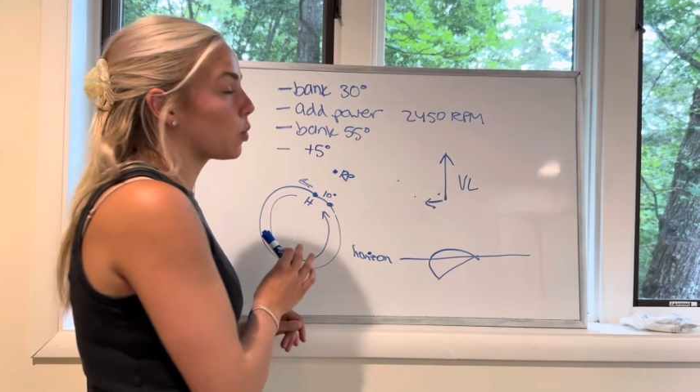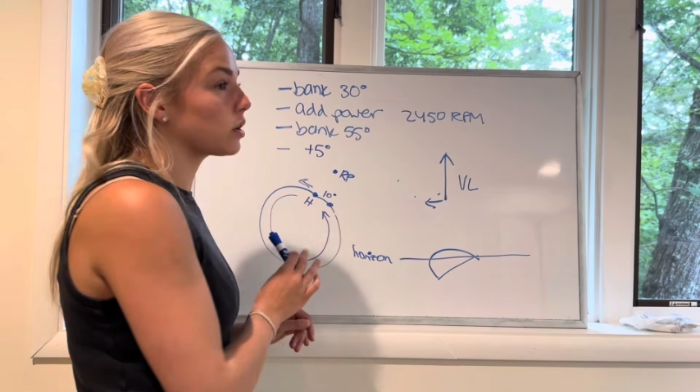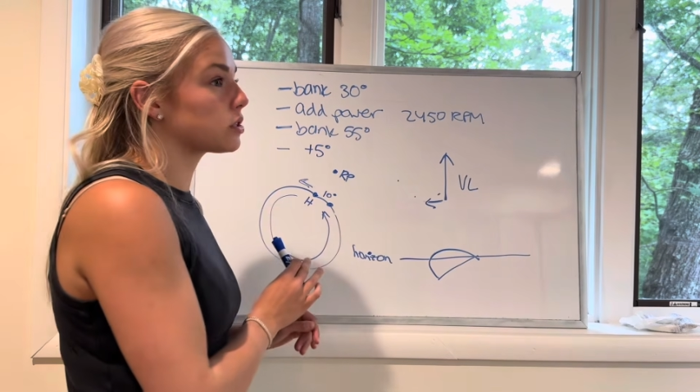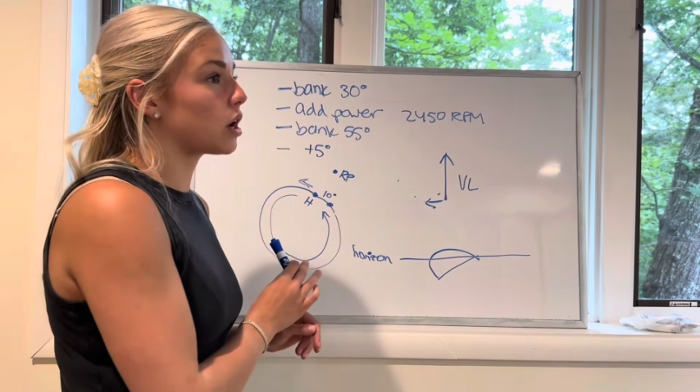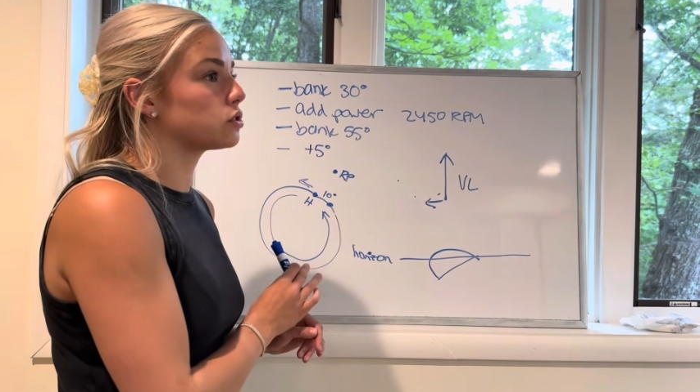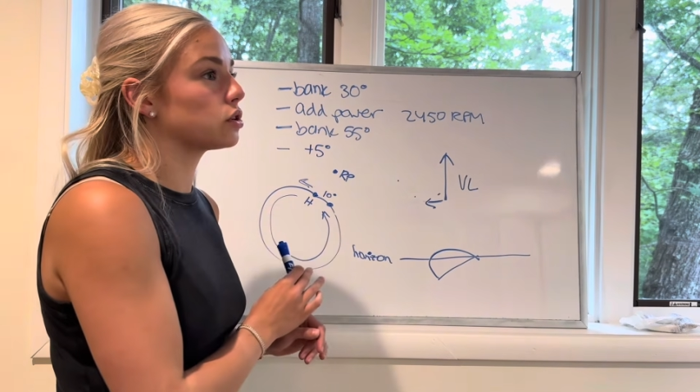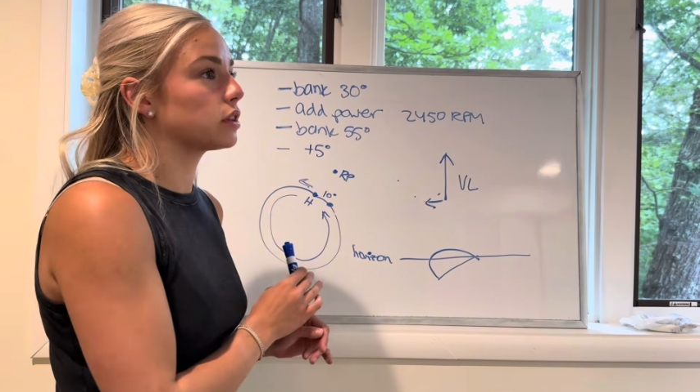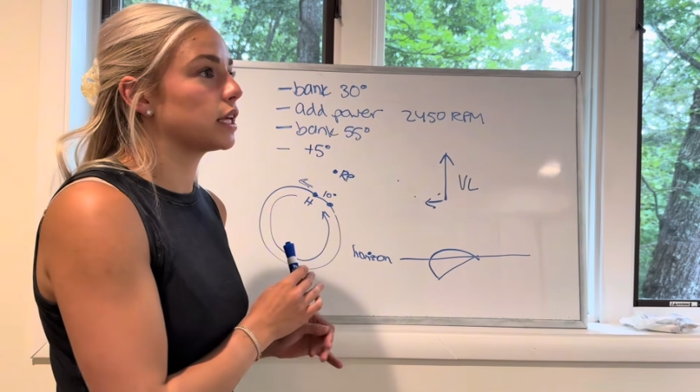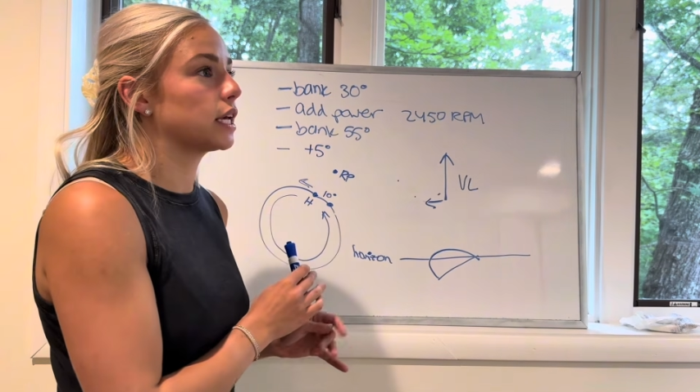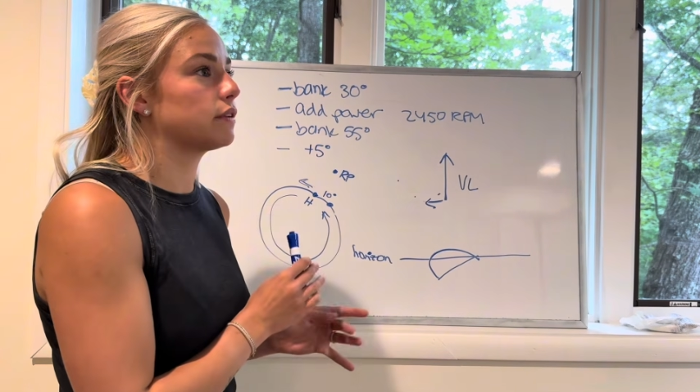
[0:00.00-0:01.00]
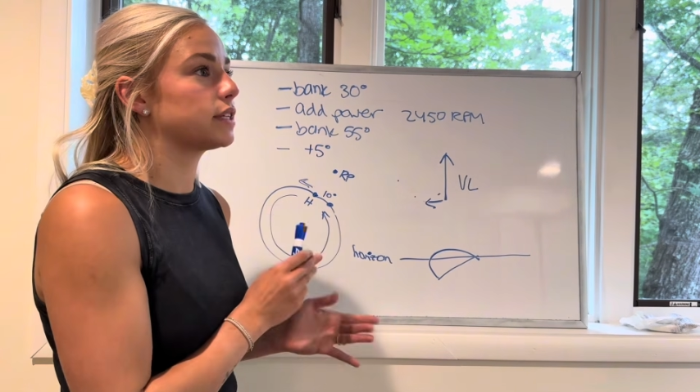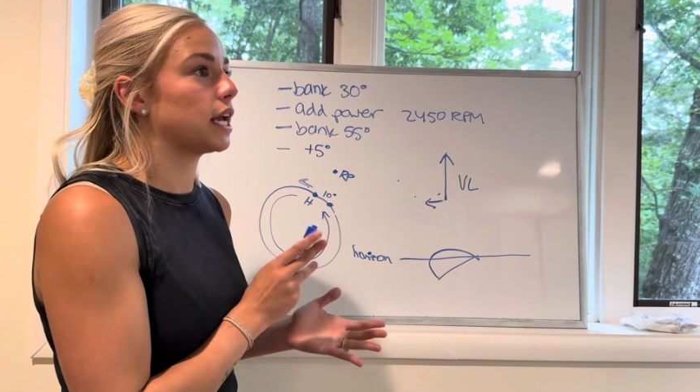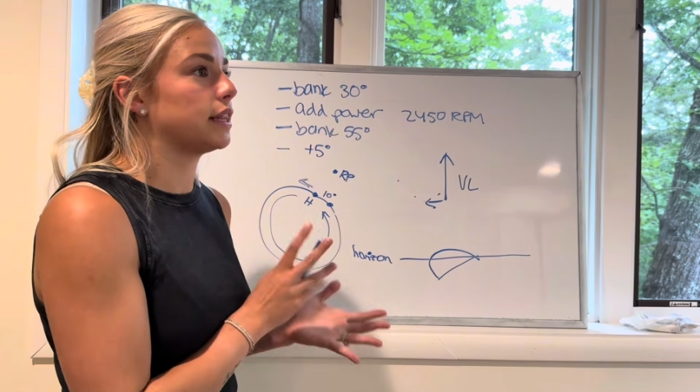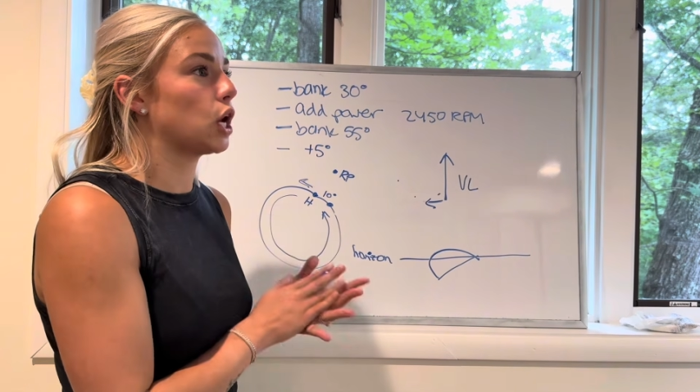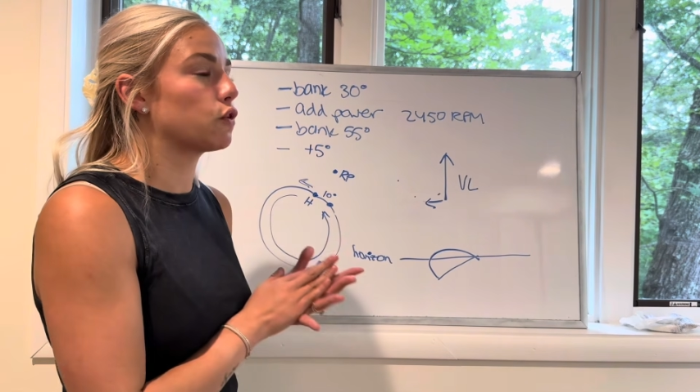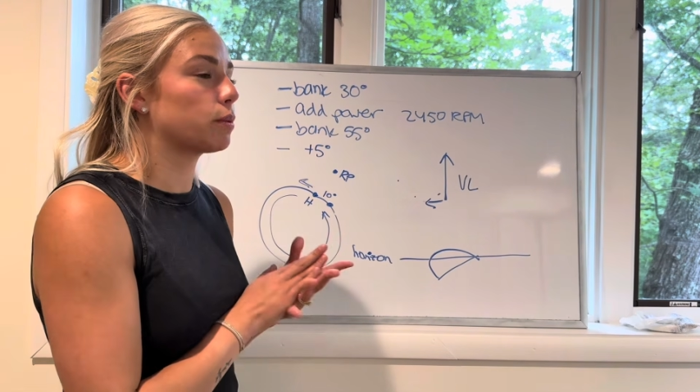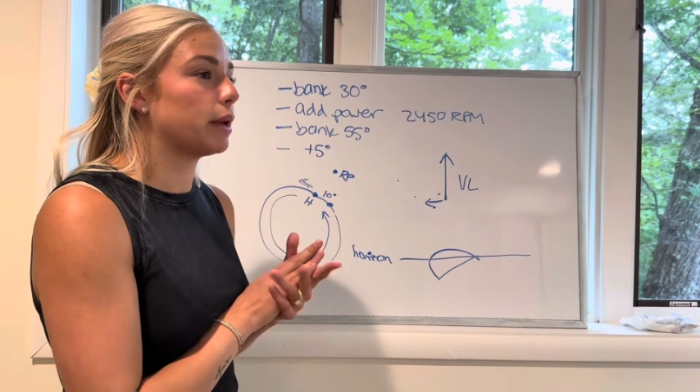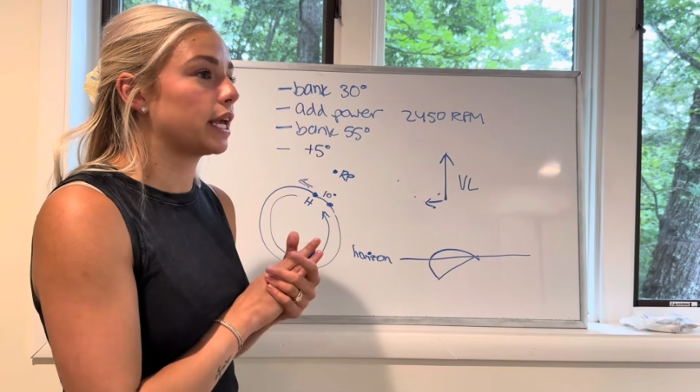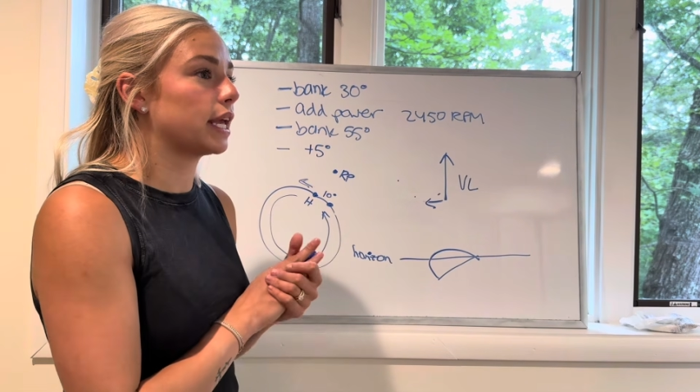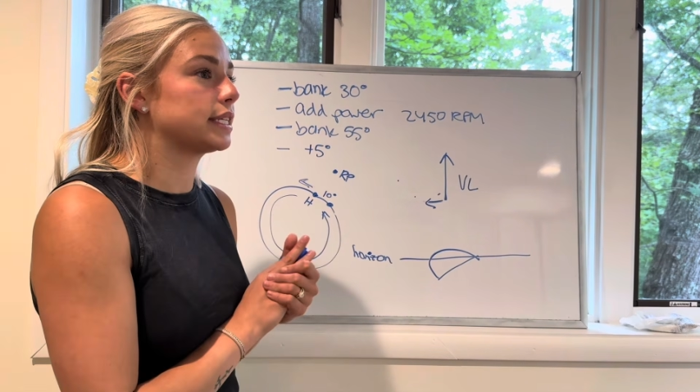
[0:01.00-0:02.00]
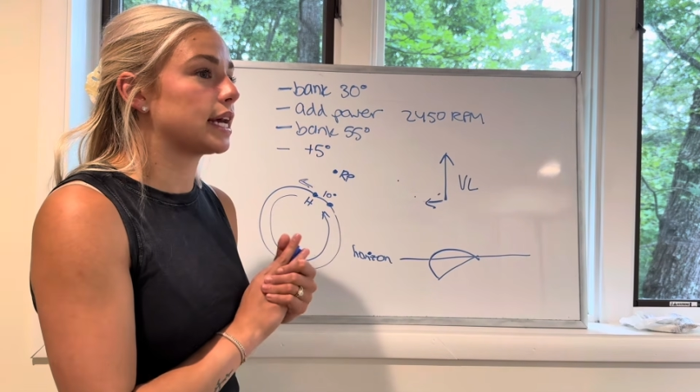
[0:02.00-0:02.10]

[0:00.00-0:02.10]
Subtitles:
horizontal lift and the overbanking